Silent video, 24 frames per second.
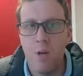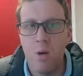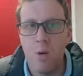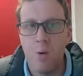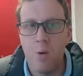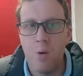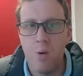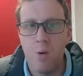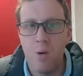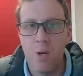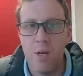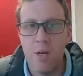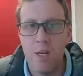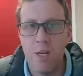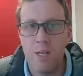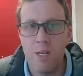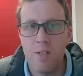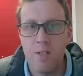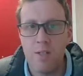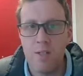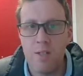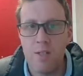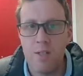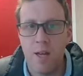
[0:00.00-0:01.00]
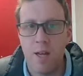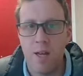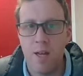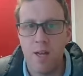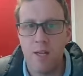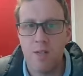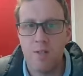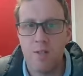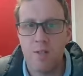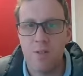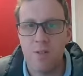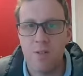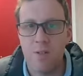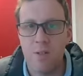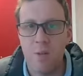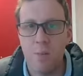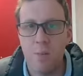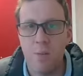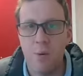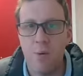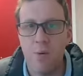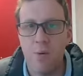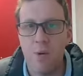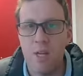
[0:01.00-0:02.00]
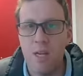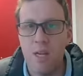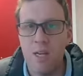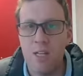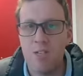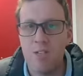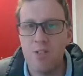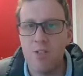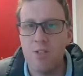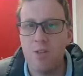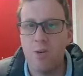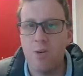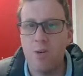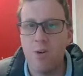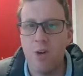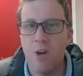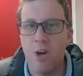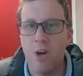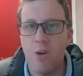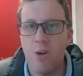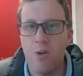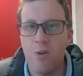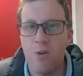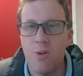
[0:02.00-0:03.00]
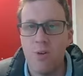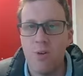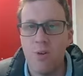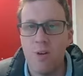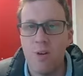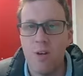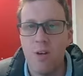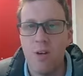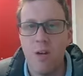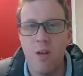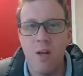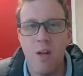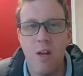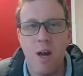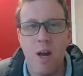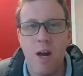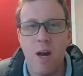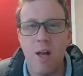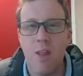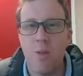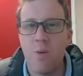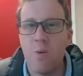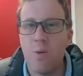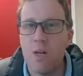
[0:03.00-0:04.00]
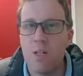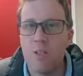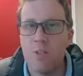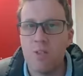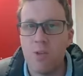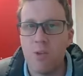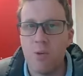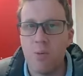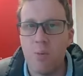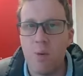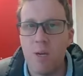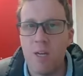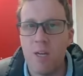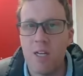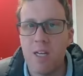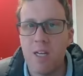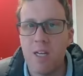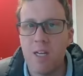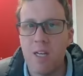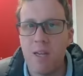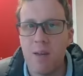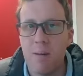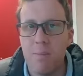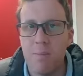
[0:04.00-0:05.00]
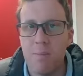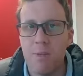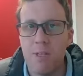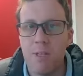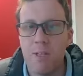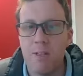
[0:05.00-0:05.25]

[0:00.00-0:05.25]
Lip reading: All you need to say is a simple yes or no, otherwise you will be condemned.